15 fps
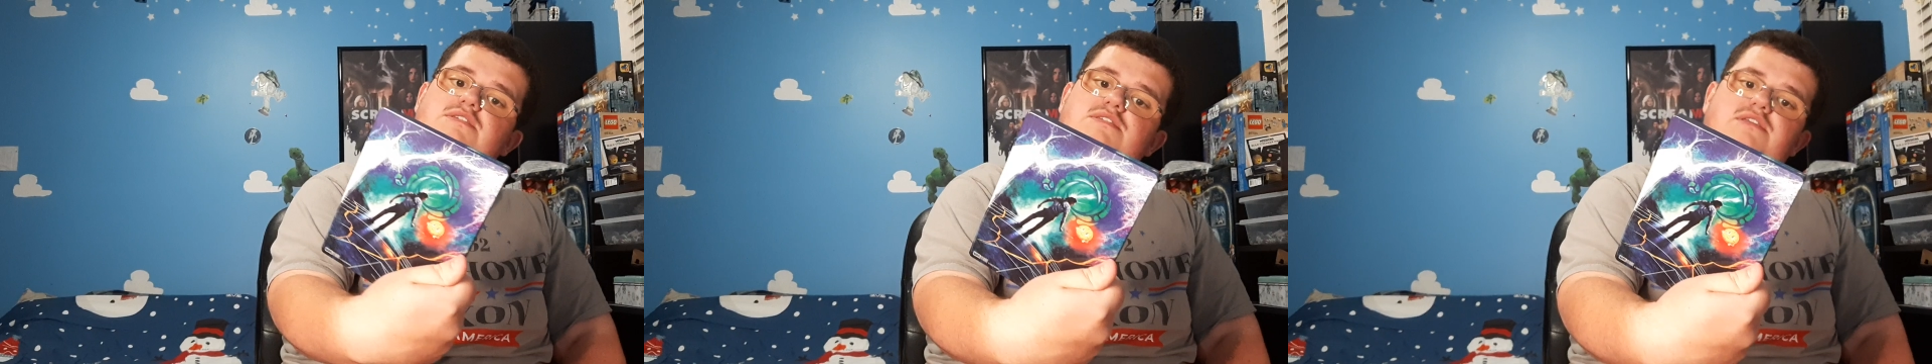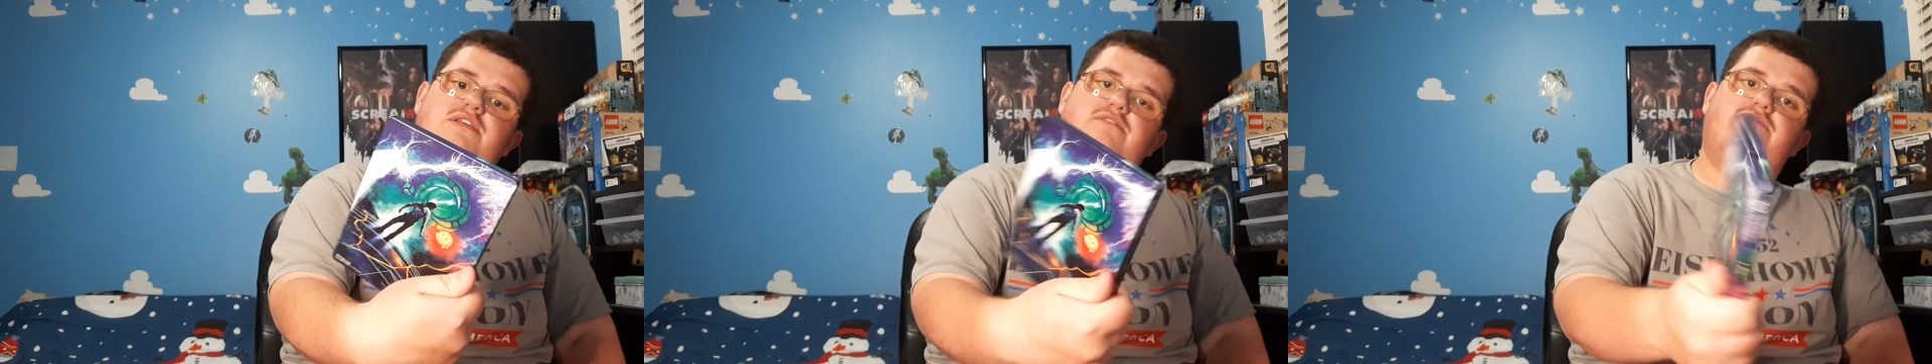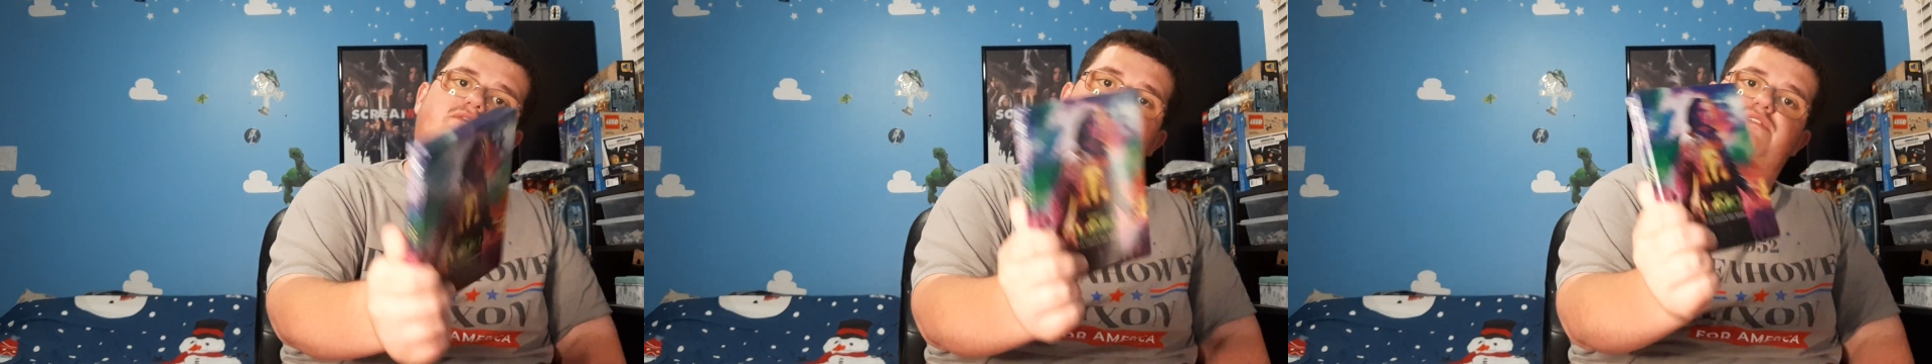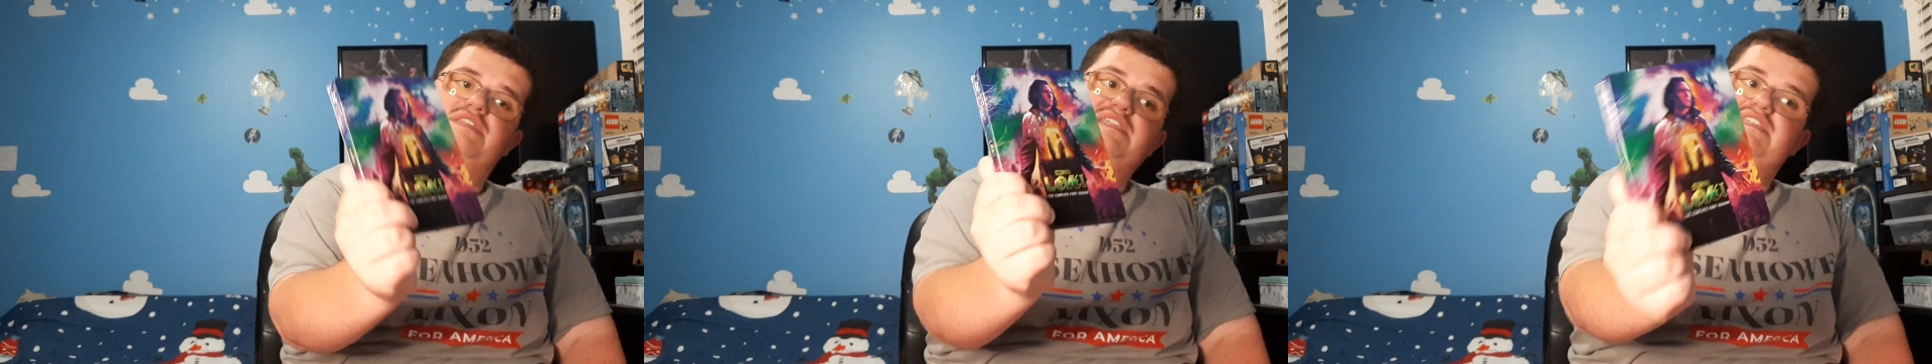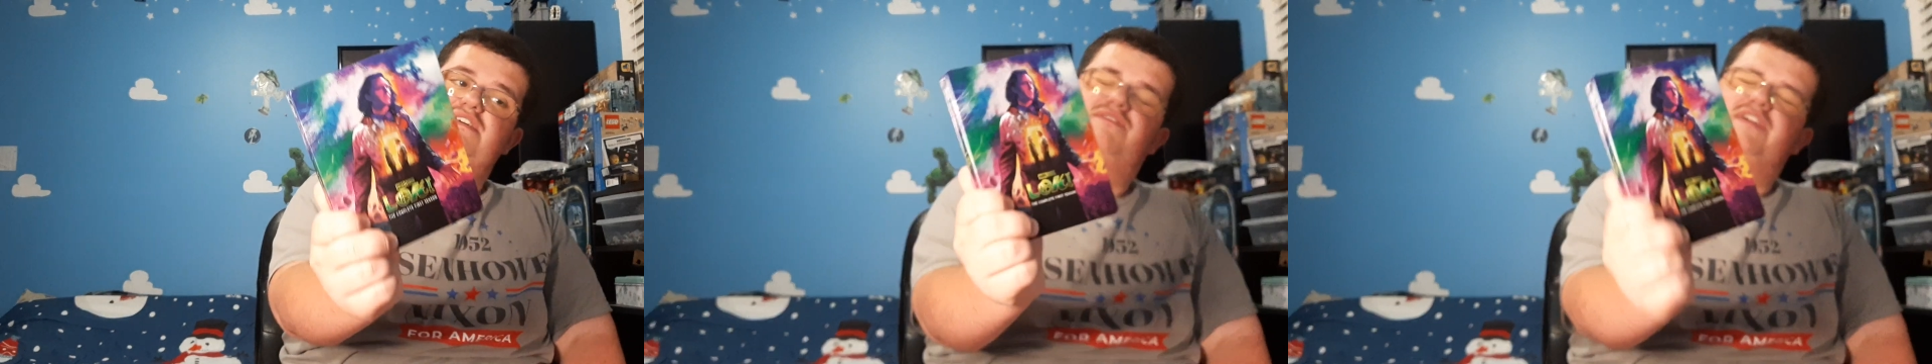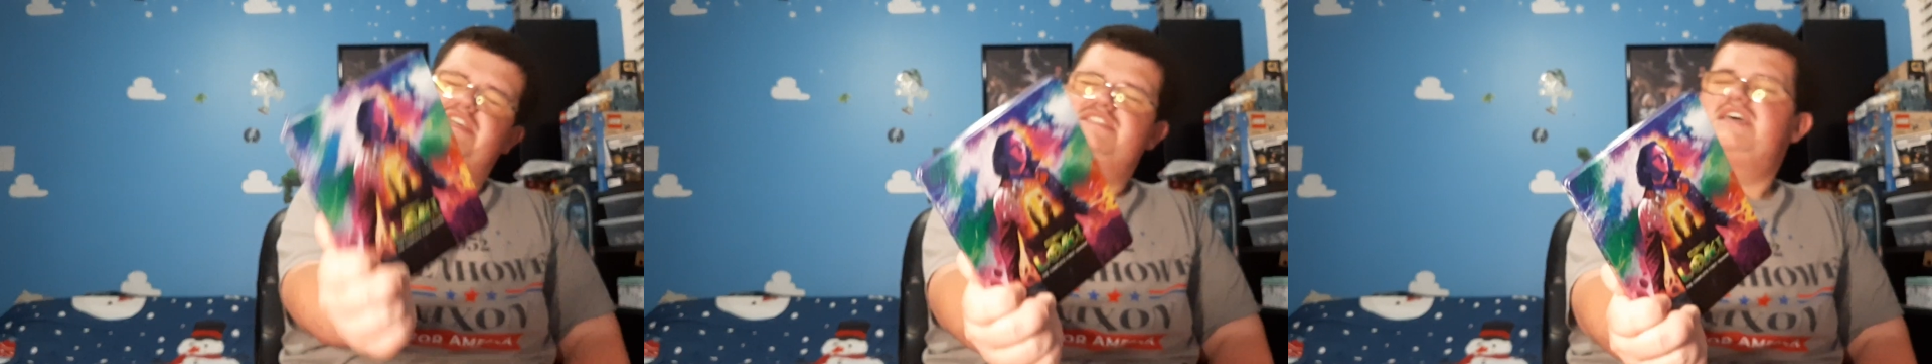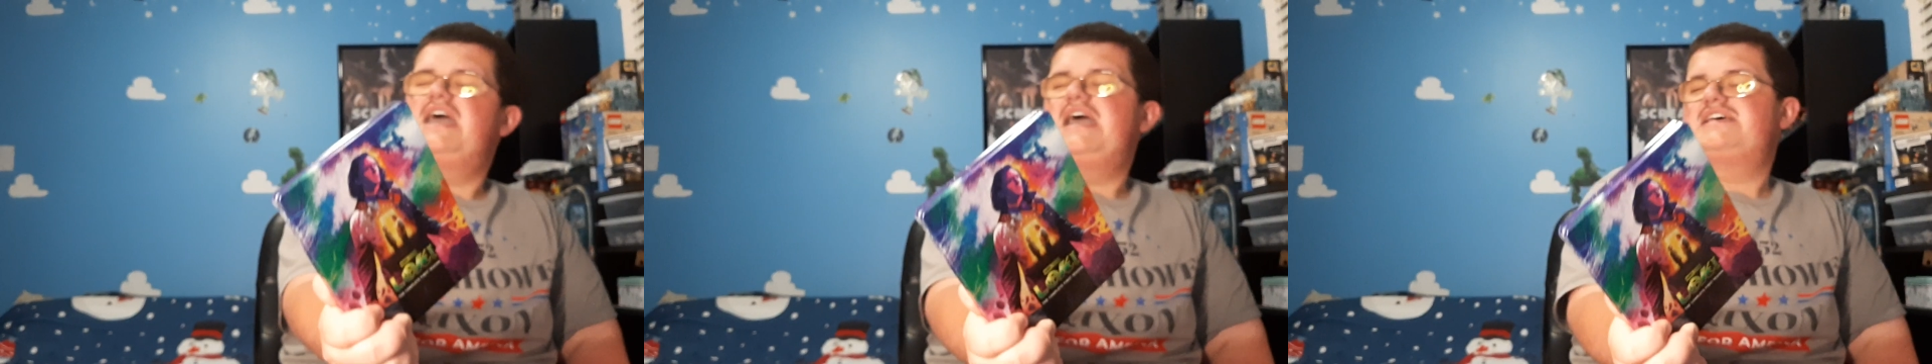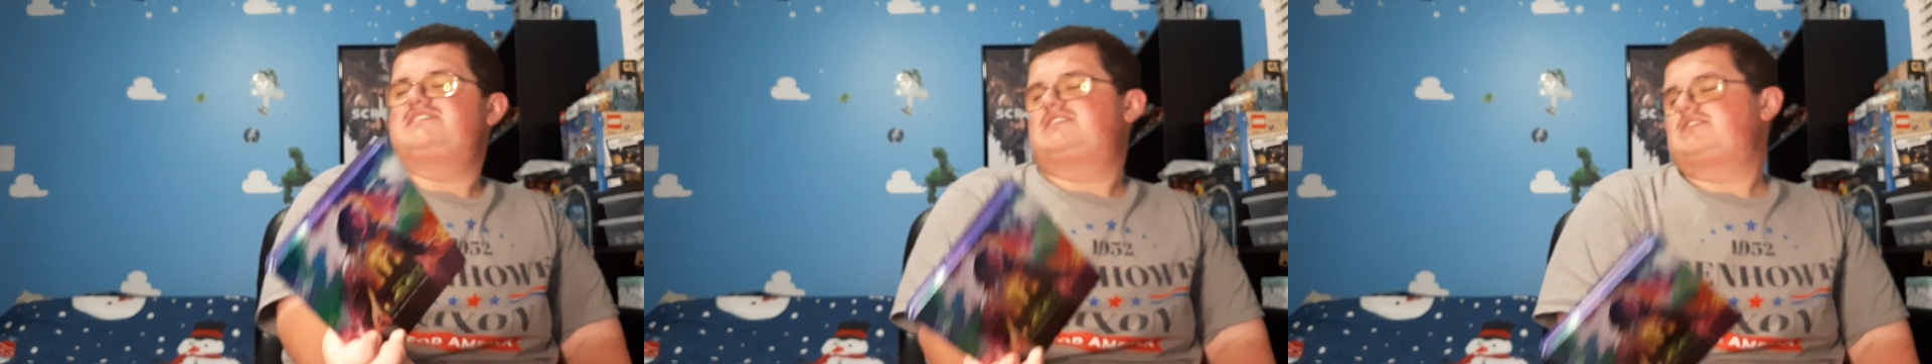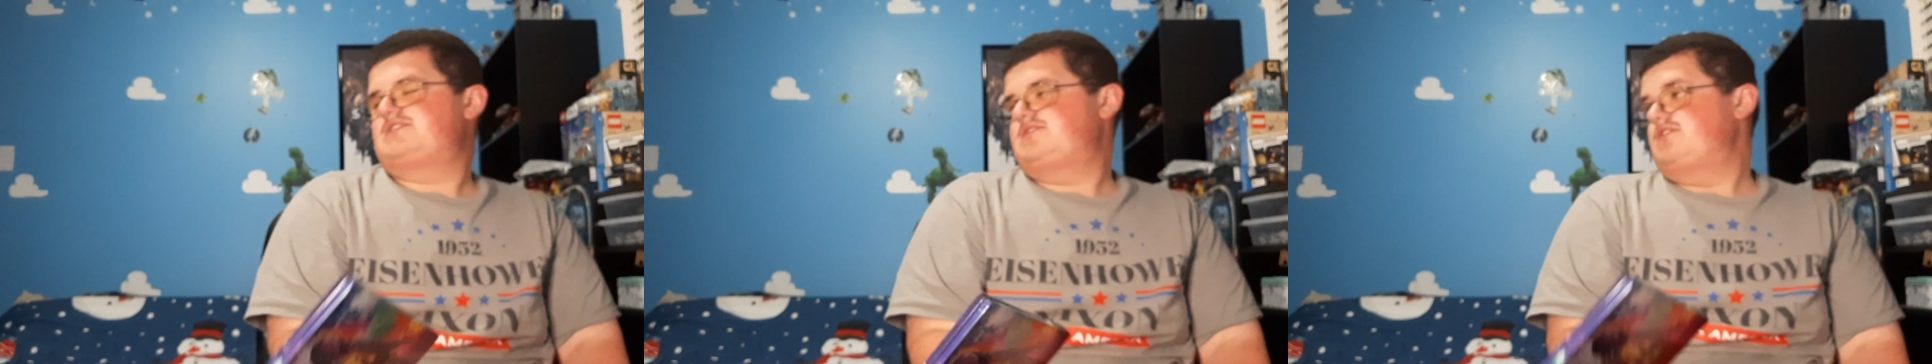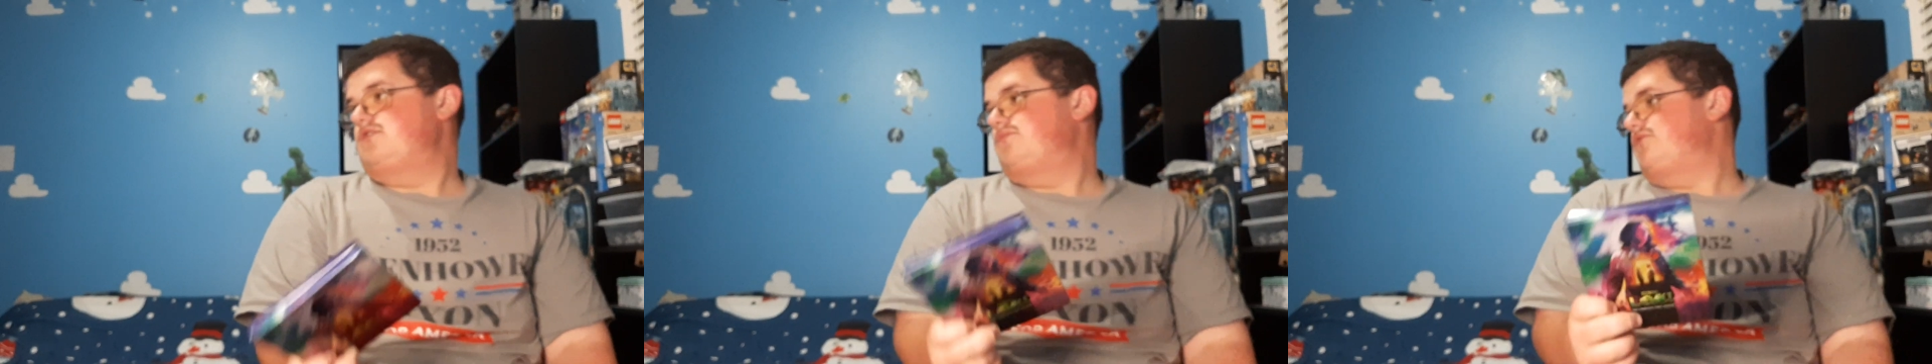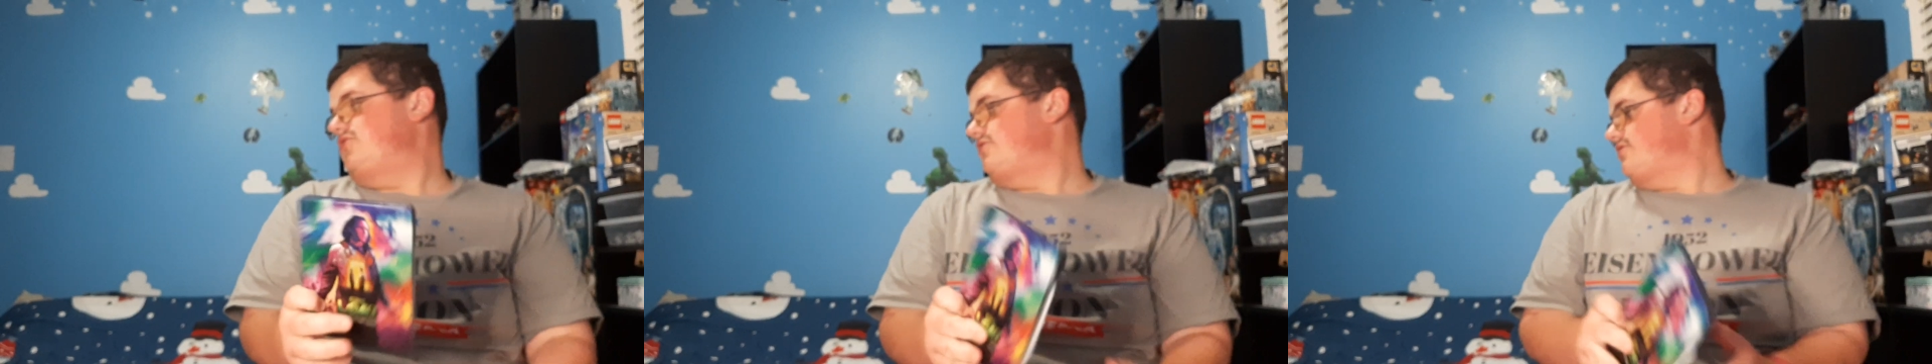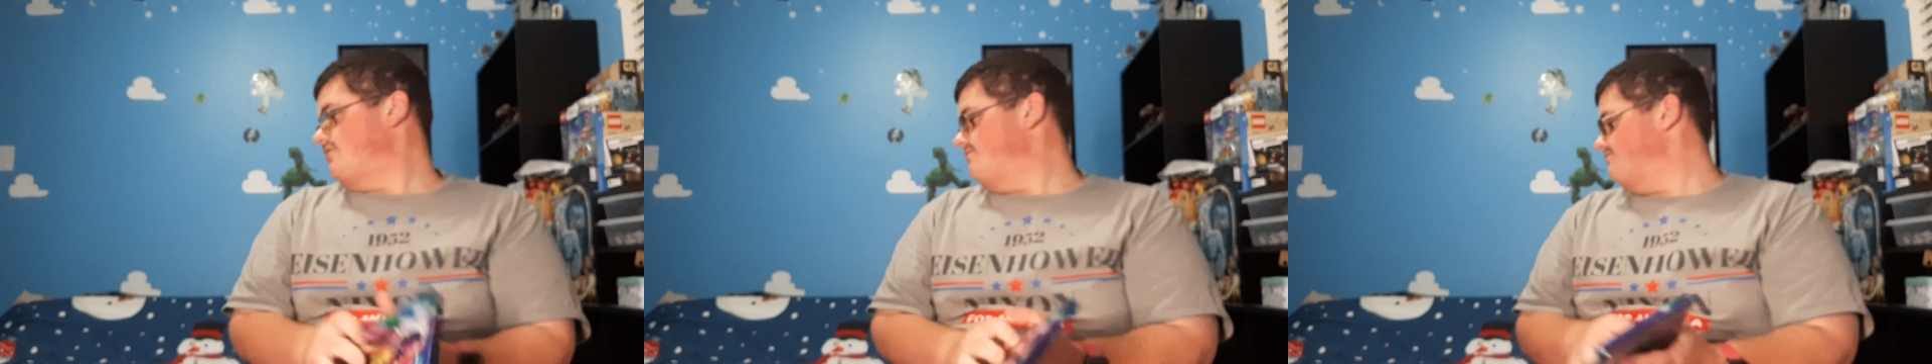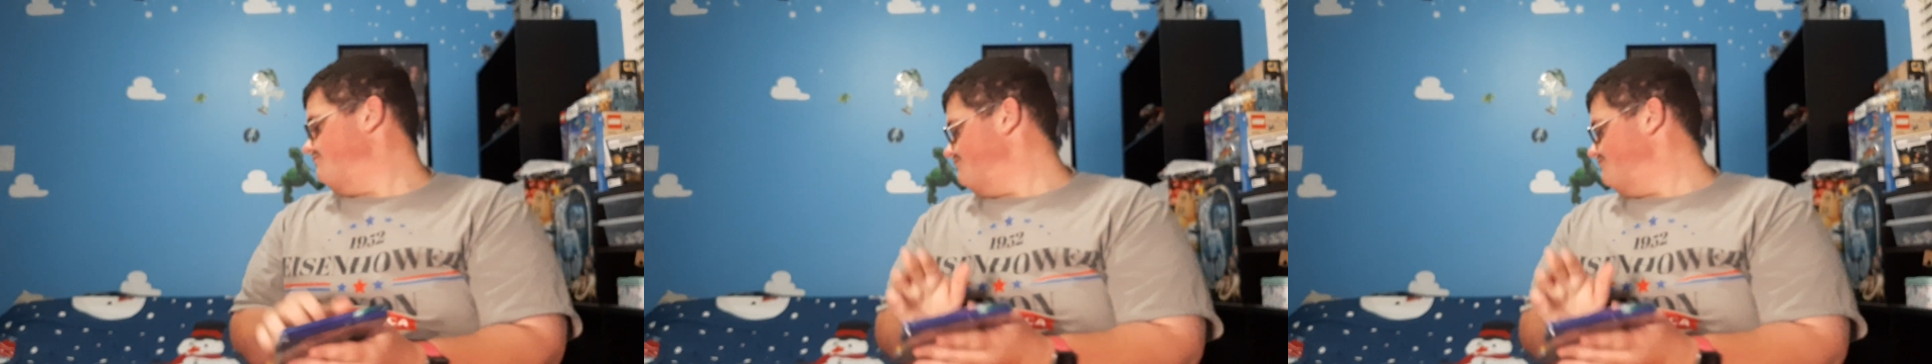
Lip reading: is a fantastic Steelbook.